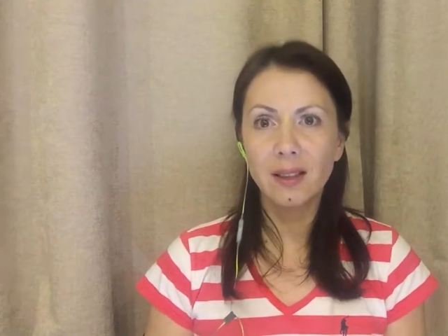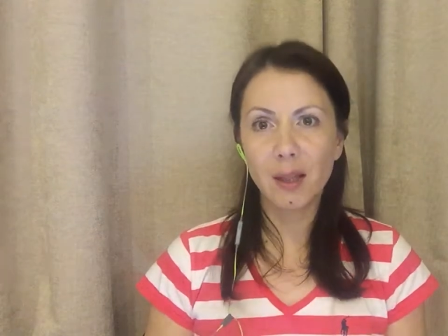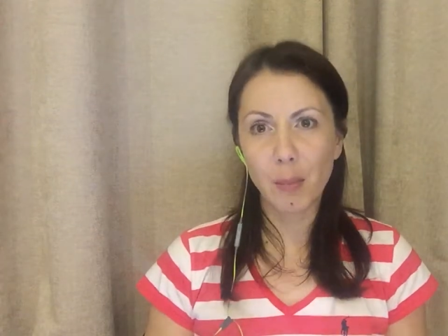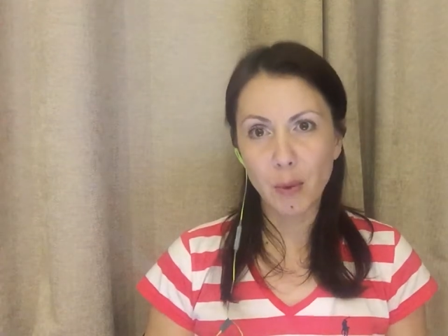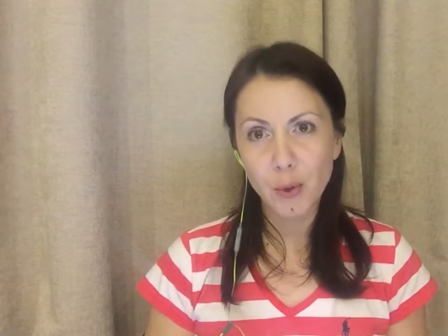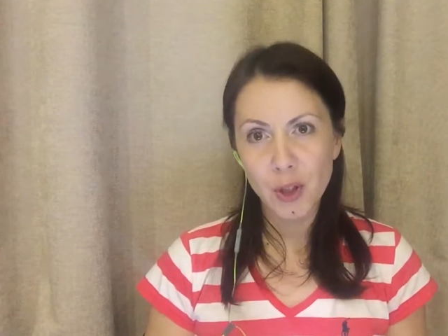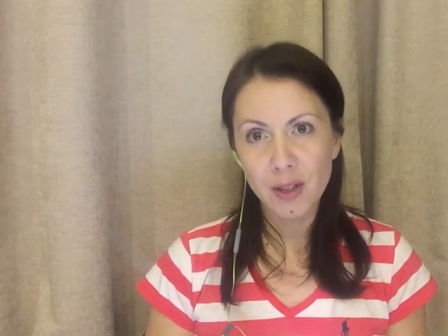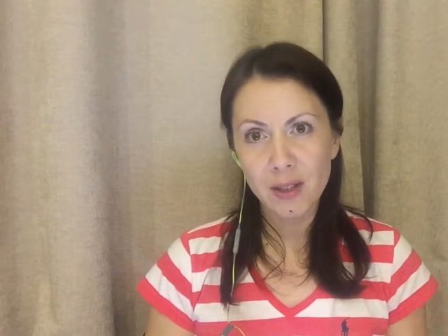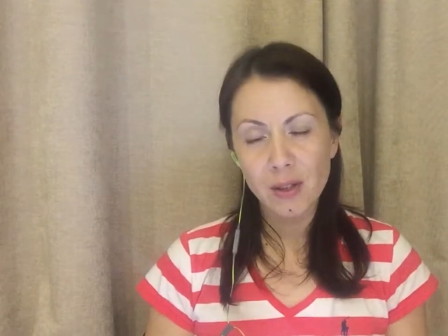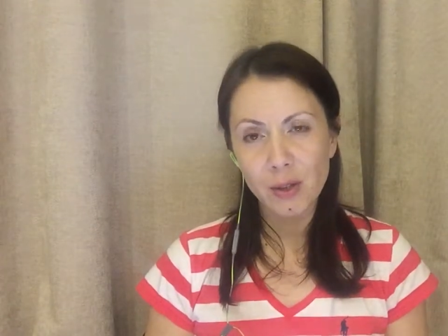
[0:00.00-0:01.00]

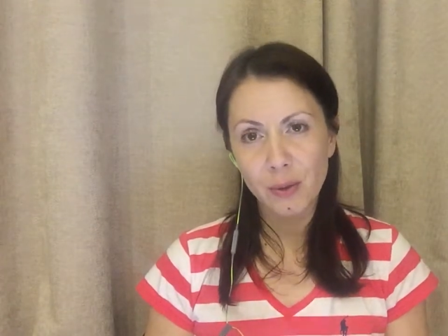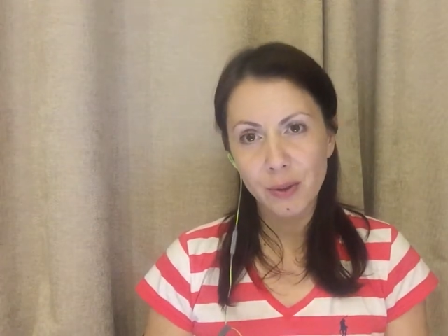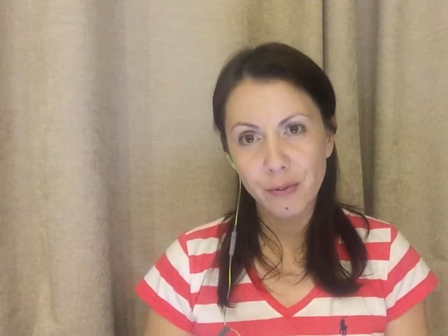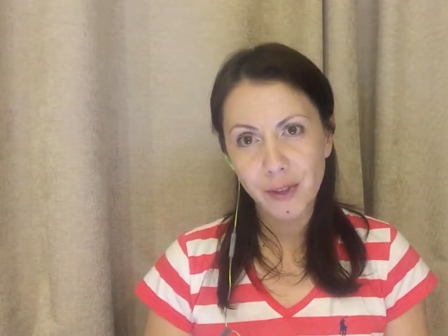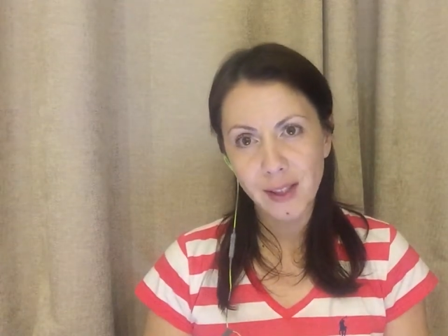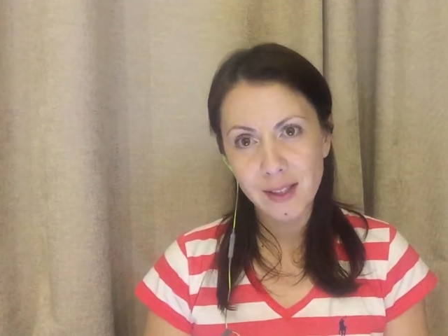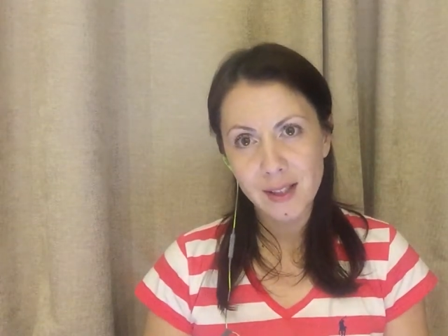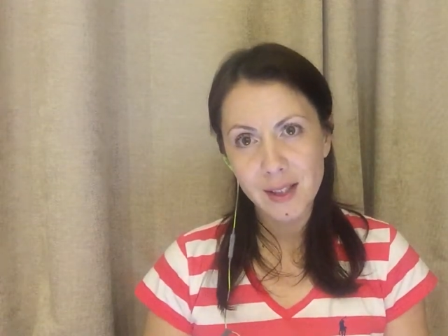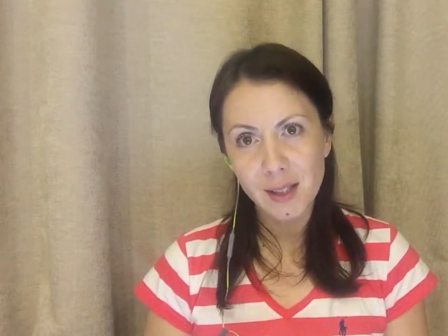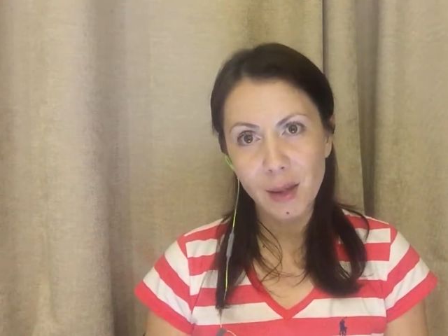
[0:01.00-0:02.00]
emotions or
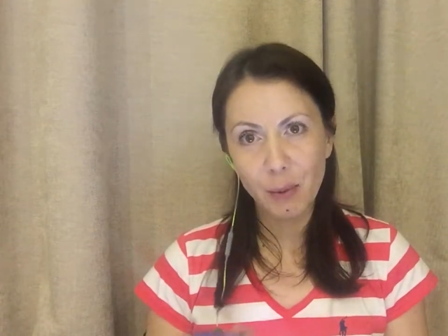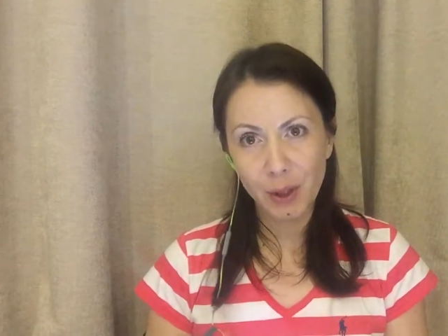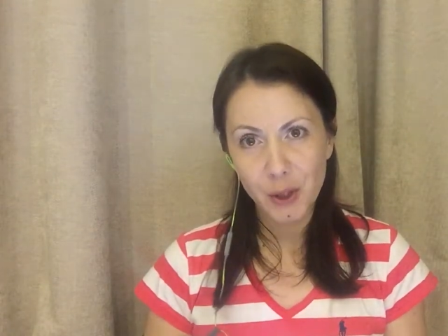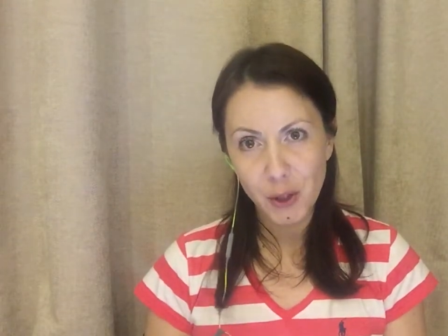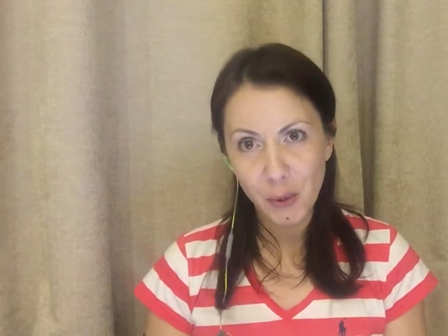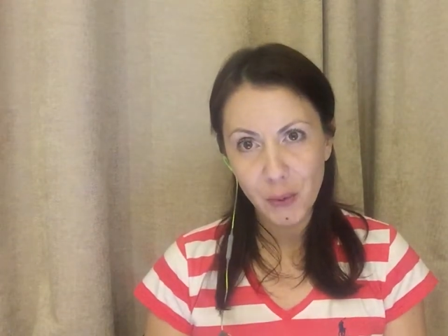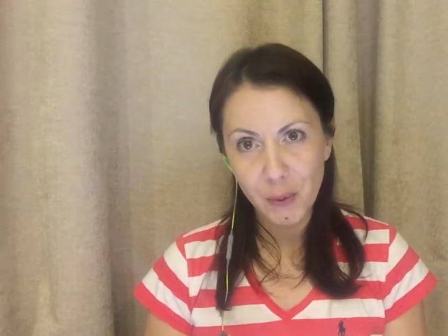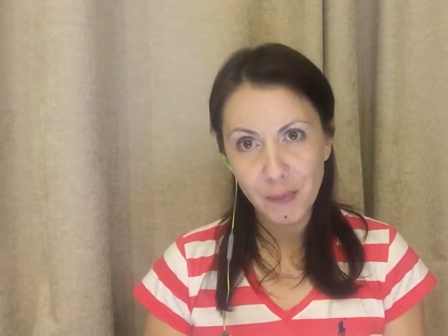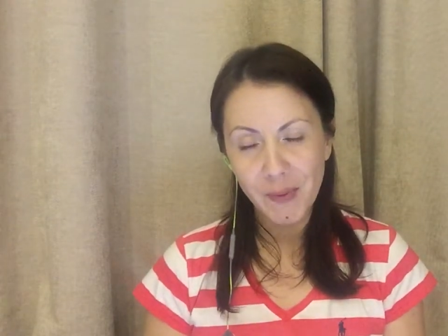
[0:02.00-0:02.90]
feelings I want to show you.